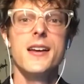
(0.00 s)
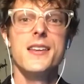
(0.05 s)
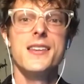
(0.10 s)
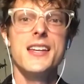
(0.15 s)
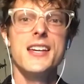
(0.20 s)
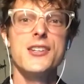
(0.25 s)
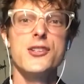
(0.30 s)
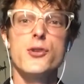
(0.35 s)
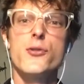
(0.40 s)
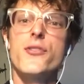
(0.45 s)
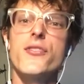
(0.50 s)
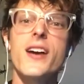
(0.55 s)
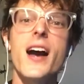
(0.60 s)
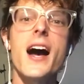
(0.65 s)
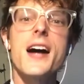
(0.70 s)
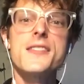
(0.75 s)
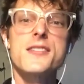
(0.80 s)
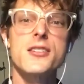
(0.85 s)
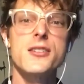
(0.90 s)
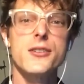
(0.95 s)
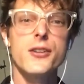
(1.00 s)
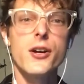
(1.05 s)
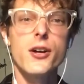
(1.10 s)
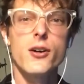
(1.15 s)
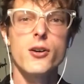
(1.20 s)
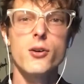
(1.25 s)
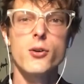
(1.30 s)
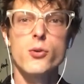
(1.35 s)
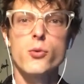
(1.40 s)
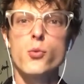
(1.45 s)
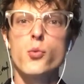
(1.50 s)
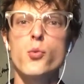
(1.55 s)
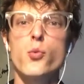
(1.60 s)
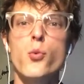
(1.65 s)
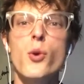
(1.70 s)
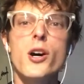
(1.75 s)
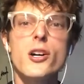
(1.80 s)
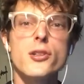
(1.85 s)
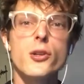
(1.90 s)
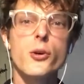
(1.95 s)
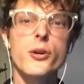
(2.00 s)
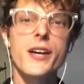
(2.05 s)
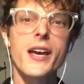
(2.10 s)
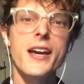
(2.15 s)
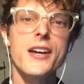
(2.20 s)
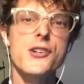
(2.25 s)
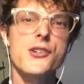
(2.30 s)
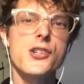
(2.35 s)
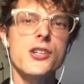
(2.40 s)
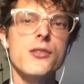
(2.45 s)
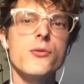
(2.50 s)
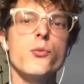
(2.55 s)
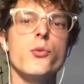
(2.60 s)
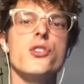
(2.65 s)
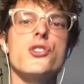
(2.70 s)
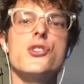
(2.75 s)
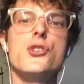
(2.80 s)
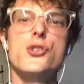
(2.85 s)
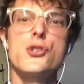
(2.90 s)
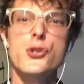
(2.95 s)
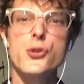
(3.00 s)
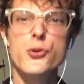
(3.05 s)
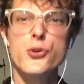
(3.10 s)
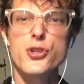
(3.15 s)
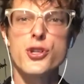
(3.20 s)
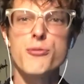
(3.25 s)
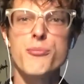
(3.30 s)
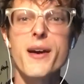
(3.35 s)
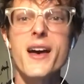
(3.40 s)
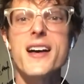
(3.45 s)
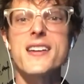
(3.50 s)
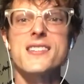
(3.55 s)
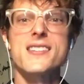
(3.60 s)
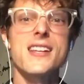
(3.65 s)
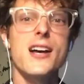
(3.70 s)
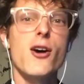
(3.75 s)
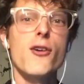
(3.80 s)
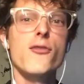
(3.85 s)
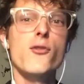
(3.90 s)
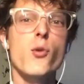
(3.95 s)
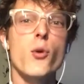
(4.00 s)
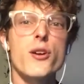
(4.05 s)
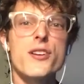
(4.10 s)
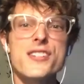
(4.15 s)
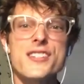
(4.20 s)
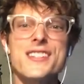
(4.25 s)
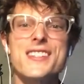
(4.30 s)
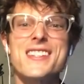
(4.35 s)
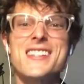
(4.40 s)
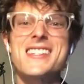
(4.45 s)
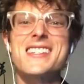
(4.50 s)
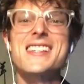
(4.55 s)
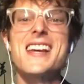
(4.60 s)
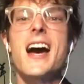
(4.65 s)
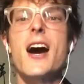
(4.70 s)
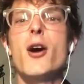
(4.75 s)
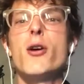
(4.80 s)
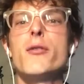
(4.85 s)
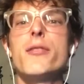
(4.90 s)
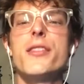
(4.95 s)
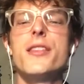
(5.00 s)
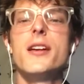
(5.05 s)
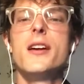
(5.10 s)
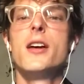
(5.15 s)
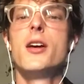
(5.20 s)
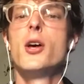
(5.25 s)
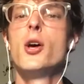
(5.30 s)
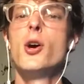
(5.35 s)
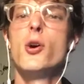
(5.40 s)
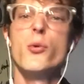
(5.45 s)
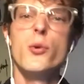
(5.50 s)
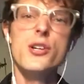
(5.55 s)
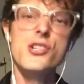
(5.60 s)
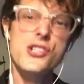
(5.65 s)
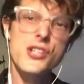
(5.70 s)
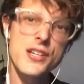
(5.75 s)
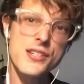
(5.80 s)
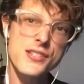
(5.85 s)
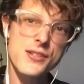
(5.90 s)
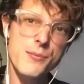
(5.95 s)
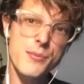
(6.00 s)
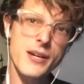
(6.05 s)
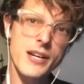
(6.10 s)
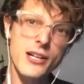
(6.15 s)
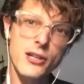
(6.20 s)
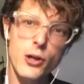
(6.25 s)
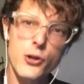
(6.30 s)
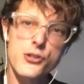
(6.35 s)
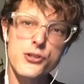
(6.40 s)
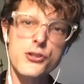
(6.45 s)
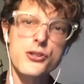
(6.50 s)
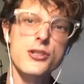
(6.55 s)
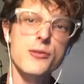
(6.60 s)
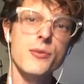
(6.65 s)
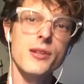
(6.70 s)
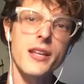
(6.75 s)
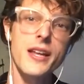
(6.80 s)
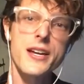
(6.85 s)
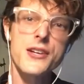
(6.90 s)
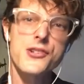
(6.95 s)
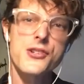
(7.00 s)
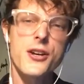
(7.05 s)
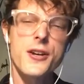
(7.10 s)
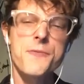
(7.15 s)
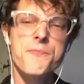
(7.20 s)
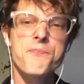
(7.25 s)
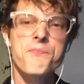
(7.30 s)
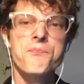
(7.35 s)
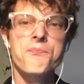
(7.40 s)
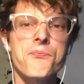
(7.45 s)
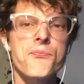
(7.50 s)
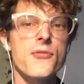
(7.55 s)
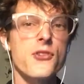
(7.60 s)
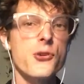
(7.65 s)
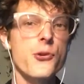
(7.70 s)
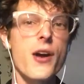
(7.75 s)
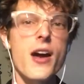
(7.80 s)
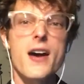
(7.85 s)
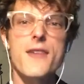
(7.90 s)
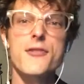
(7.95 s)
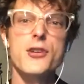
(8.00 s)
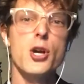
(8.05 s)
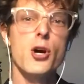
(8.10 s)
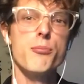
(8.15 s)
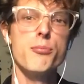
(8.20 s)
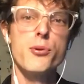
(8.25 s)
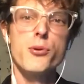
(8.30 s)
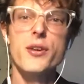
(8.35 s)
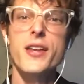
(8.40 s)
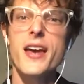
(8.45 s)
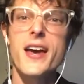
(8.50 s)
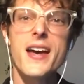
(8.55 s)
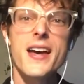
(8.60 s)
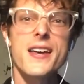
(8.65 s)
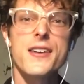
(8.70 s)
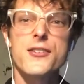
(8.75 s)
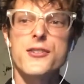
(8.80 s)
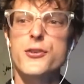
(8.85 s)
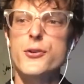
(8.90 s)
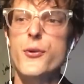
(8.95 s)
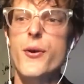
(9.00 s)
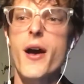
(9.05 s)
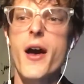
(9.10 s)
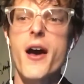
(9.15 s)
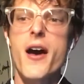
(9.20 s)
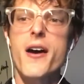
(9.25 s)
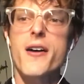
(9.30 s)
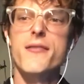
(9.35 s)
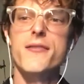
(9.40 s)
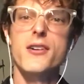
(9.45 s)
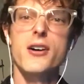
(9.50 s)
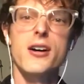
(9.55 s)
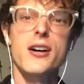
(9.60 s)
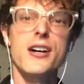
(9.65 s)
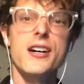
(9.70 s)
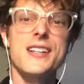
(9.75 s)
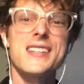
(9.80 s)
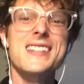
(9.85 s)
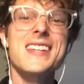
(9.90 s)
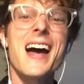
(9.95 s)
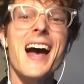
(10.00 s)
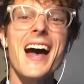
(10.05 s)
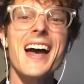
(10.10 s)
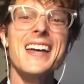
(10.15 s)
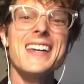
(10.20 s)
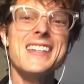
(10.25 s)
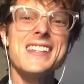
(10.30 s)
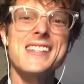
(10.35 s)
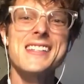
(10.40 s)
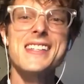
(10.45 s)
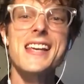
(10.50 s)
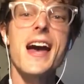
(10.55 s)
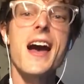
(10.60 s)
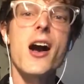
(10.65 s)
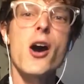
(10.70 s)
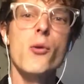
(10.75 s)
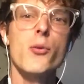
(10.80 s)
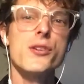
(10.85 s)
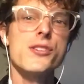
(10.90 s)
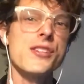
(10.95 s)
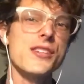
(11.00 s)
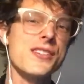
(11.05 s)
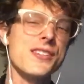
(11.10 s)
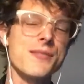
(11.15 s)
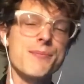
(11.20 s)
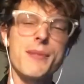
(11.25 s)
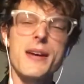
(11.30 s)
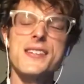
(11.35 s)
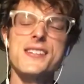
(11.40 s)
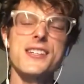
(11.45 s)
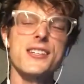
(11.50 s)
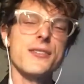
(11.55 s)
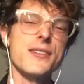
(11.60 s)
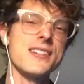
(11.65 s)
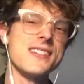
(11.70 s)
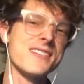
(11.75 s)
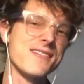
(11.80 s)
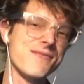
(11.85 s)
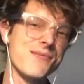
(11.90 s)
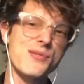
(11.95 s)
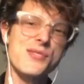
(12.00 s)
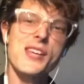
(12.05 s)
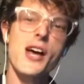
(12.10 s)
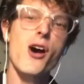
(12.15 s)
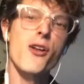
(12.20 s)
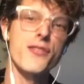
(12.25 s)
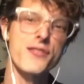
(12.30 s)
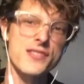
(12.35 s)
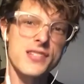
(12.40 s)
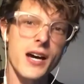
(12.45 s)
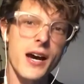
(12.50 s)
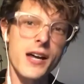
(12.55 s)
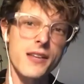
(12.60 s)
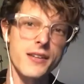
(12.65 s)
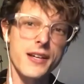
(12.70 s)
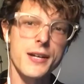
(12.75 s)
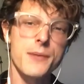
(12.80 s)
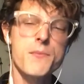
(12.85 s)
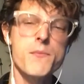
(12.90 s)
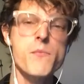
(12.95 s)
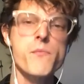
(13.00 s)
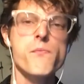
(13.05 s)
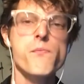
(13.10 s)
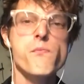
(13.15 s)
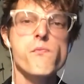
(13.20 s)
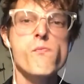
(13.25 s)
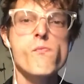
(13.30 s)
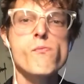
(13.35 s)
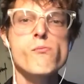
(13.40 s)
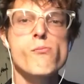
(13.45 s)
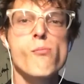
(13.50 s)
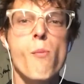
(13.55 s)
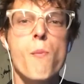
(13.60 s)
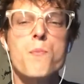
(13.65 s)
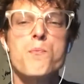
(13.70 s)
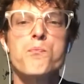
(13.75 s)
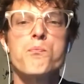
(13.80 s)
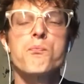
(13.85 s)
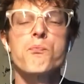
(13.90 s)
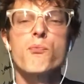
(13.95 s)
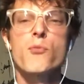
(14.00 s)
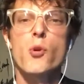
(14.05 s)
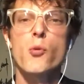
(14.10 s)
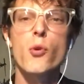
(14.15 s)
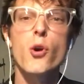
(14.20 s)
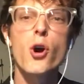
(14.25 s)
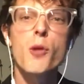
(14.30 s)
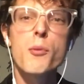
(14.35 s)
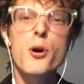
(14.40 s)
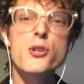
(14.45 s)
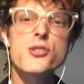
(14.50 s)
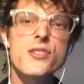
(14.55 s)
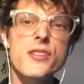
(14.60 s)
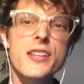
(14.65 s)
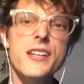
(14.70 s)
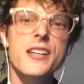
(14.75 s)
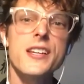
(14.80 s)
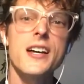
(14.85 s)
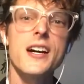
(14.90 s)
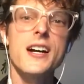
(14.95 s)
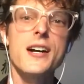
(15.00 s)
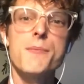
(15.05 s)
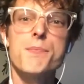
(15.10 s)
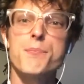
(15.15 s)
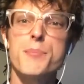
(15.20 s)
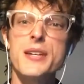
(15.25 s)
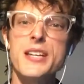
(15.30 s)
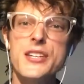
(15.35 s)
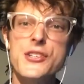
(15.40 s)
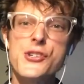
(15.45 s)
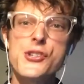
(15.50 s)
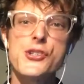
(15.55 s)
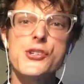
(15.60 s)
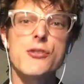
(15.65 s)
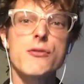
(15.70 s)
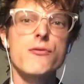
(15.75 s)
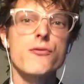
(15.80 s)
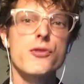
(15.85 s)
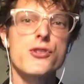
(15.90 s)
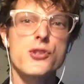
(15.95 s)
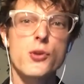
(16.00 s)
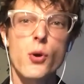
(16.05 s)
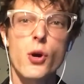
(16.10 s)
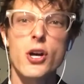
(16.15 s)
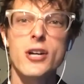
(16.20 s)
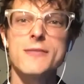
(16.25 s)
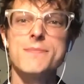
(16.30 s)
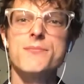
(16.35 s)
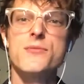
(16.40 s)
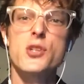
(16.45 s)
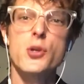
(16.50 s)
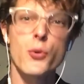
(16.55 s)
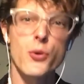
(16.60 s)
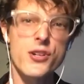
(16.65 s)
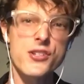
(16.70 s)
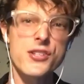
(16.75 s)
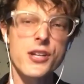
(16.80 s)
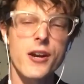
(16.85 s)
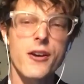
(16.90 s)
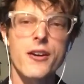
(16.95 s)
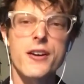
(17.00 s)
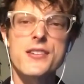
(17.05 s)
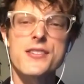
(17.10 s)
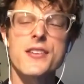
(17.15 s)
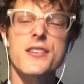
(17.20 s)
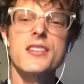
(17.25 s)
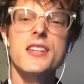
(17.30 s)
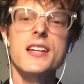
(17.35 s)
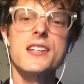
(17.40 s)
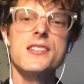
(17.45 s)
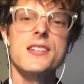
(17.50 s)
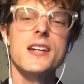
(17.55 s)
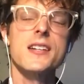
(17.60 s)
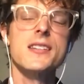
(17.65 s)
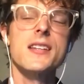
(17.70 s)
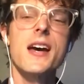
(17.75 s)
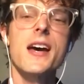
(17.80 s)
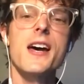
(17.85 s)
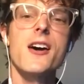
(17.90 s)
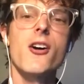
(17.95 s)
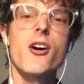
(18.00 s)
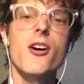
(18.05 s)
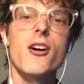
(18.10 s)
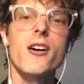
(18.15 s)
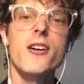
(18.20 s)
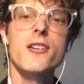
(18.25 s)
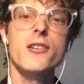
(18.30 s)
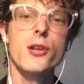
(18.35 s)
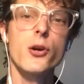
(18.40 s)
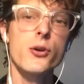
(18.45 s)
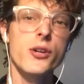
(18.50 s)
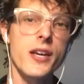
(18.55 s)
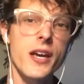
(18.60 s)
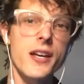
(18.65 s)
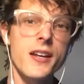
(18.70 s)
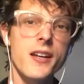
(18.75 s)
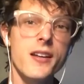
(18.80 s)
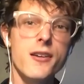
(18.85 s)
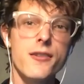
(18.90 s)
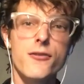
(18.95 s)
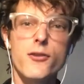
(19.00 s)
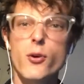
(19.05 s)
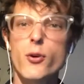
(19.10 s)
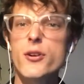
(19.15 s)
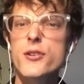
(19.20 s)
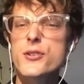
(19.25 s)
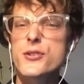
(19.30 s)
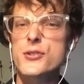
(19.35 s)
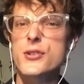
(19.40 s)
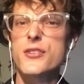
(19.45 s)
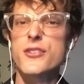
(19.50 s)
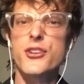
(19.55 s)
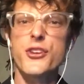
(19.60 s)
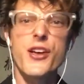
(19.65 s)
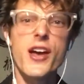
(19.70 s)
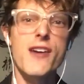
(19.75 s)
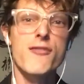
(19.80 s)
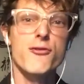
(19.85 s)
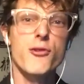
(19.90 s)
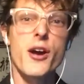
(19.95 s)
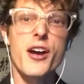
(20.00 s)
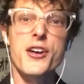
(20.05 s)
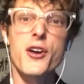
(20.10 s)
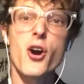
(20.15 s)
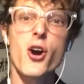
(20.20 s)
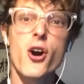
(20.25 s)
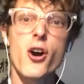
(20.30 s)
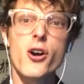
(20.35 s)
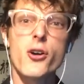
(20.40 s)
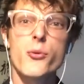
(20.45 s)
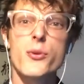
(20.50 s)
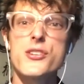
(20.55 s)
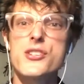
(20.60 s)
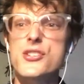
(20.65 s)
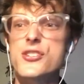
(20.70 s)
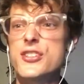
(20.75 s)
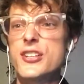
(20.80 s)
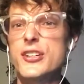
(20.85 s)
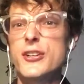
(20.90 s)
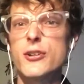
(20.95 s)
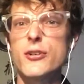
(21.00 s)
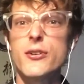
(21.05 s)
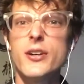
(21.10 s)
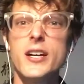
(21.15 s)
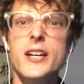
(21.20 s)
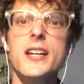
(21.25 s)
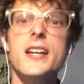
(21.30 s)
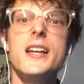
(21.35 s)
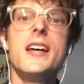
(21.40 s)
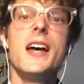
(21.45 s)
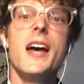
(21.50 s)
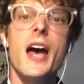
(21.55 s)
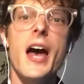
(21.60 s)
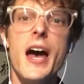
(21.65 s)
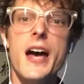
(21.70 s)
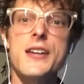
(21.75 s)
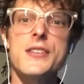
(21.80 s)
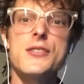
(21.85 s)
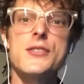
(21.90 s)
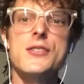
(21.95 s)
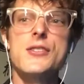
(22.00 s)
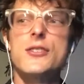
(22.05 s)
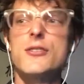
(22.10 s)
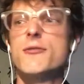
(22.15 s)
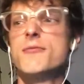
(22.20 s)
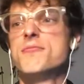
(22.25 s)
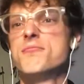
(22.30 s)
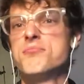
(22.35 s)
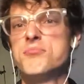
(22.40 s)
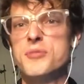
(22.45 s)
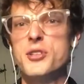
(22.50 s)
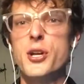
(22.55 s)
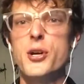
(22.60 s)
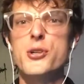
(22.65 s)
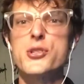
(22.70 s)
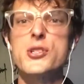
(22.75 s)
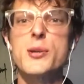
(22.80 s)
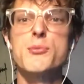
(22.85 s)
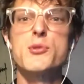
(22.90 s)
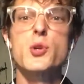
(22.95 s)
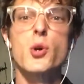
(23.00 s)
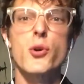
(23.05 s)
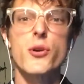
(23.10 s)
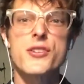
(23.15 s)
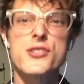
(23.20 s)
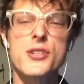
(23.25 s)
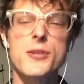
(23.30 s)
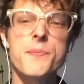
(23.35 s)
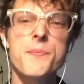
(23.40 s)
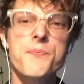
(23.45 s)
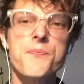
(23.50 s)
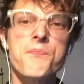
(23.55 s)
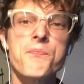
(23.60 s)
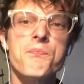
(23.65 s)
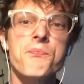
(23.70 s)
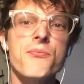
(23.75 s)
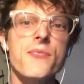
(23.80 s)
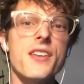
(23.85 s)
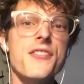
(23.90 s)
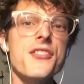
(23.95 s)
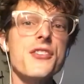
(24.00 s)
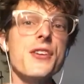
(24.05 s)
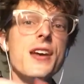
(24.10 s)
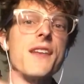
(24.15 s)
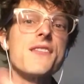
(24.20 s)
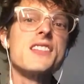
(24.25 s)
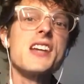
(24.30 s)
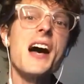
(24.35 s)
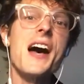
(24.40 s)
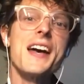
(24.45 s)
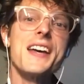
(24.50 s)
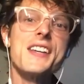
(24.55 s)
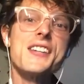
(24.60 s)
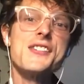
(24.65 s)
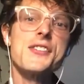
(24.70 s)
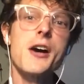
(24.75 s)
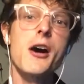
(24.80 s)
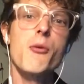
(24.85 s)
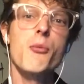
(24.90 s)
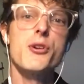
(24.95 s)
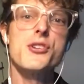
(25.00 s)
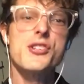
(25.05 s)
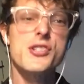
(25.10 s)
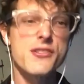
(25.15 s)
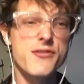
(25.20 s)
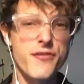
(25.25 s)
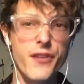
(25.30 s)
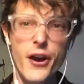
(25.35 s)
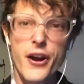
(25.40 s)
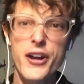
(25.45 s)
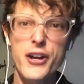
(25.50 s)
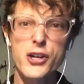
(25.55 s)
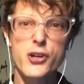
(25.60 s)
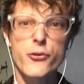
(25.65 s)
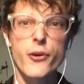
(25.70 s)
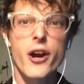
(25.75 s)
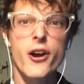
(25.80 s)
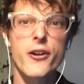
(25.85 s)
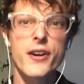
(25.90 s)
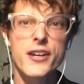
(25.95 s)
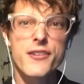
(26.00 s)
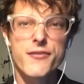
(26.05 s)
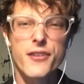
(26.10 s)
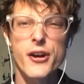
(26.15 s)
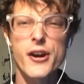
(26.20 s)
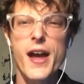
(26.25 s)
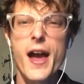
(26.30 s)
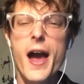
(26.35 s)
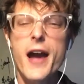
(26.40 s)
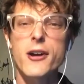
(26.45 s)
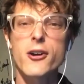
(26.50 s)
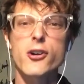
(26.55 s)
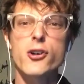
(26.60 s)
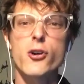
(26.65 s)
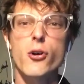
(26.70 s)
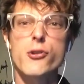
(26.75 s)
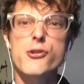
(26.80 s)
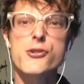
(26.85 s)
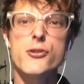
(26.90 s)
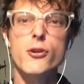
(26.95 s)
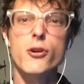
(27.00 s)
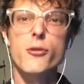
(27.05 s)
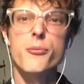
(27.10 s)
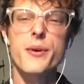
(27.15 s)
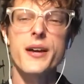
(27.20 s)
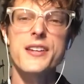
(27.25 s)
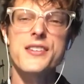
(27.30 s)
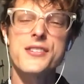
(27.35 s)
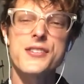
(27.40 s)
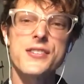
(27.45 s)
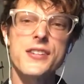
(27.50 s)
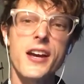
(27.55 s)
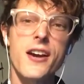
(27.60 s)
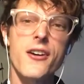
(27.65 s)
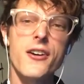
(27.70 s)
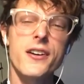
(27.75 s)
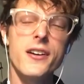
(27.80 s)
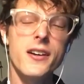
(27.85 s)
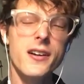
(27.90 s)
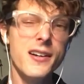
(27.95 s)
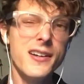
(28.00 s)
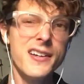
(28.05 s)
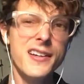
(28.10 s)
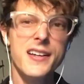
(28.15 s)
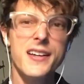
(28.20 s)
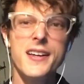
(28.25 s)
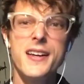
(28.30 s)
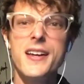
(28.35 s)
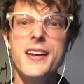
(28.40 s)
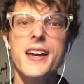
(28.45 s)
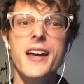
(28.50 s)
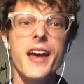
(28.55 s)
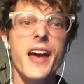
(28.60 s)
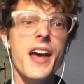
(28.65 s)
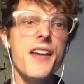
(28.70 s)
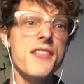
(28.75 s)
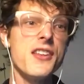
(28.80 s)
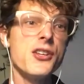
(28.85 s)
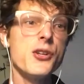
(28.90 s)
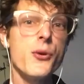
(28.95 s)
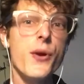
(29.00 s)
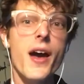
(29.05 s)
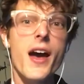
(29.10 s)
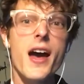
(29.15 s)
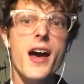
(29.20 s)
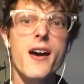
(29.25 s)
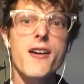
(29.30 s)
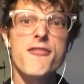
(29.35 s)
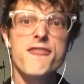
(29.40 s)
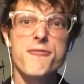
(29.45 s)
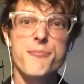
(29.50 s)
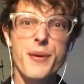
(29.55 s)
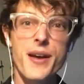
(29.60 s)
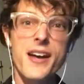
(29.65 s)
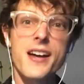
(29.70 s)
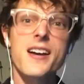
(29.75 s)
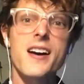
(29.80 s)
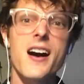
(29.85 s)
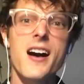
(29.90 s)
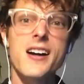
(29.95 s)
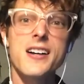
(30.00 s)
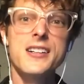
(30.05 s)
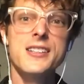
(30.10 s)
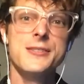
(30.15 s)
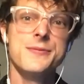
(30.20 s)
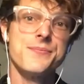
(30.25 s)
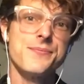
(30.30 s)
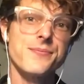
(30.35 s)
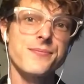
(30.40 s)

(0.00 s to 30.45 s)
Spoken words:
then you've got to know what location would suit you best. Now, of course, in the south, which is a bit closer to Malaysia, you have, you know, Phuket, you have Thai Sao, which is basically south of Thailand. Well, most of the beach resort tourist areas and things like that are located, of course. And then you have Rayong, which still has, you know, some tourism. Then you have Thai Sao, which is very agrarian, very agricultural based area. And then you have Bangkok,